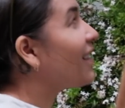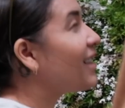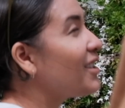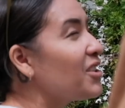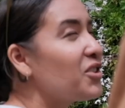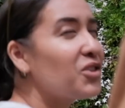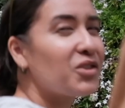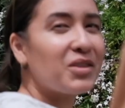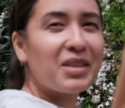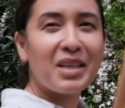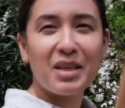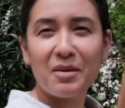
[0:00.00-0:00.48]
they
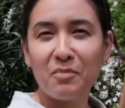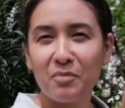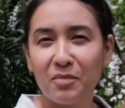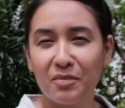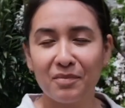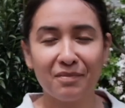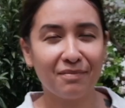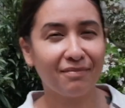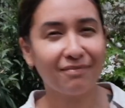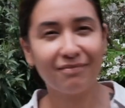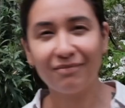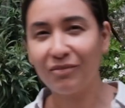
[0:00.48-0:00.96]
just keep
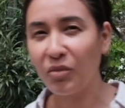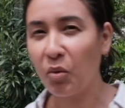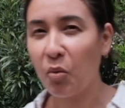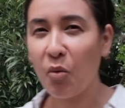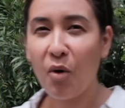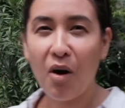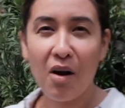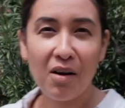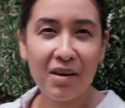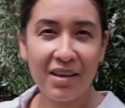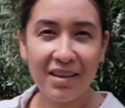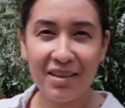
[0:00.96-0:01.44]

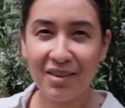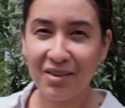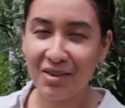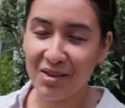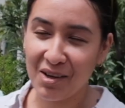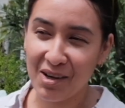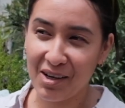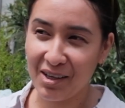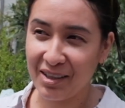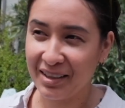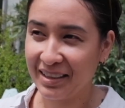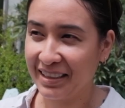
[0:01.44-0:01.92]
walking
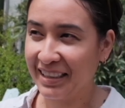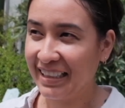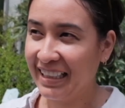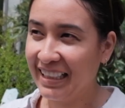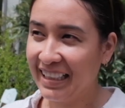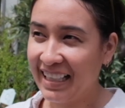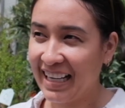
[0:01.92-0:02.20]
along.